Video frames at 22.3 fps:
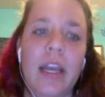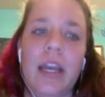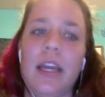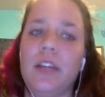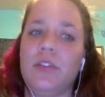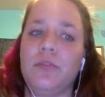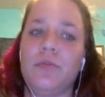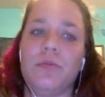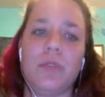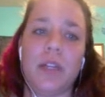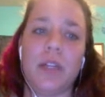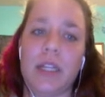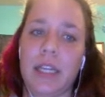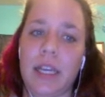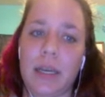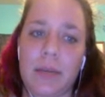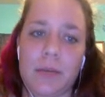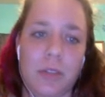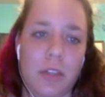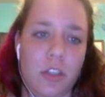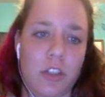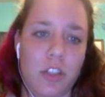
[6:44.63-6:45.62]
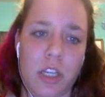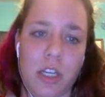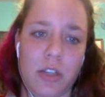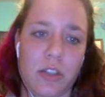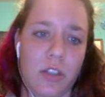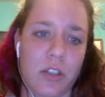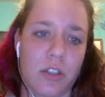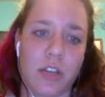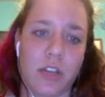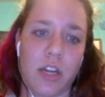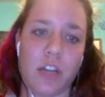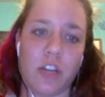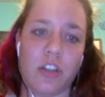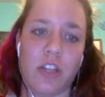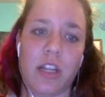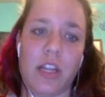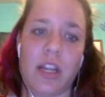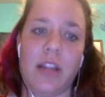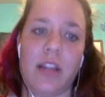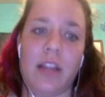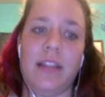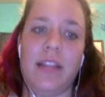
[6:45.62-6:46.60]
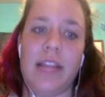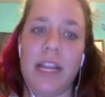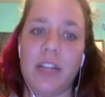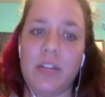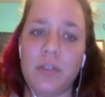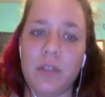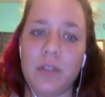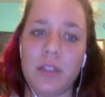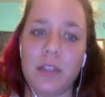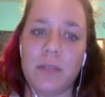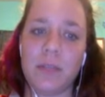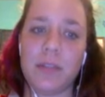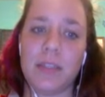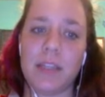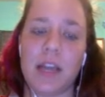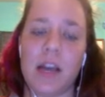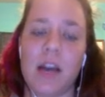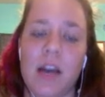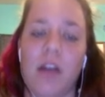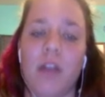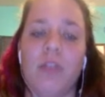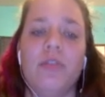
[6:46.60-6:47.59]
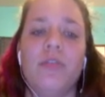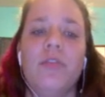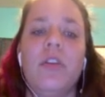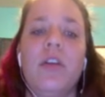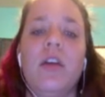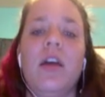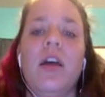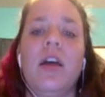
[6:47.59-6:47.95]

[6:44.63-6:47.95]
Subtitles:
It's really up to the chair's discretion. They do it themselves.